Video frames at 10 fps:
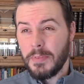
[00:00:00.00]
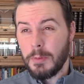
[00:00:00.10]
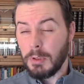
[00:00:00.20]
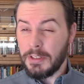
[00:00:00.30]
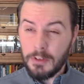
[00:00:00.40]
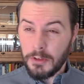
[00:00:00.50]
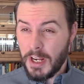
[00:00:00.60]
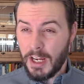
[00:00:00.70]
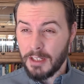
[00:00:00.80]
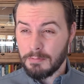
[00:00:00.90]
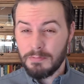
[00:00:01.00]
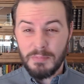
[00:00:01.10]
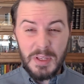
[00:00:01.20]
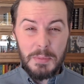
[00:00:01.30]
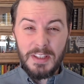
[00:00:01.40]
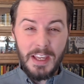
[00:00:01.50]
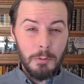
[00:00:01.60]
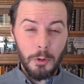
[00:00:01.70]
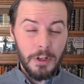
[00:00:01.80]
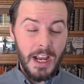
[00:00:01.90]
believe it or not, maybe they
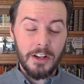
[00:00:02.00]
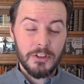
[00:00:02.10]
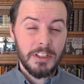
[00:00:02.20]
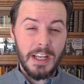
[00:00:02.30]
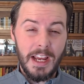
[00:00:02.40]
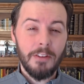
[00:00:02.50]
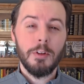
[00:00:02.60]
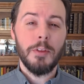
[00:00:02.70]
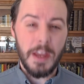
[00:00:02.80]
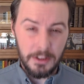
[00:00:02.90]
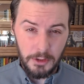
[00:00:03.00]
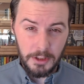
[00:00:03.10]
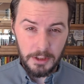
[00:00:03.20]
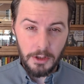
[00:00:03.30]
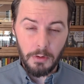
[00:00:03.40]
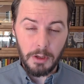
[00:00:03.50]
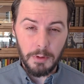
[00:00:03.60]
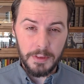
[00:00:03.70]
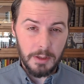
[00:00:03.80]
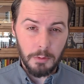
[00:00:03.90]
weren't actually ever that good at knowing
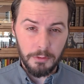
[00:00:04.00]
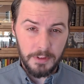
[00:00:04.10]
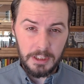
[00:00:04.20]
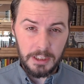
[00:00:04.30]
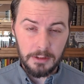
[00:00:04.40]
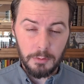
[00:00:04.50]
what they were feeling,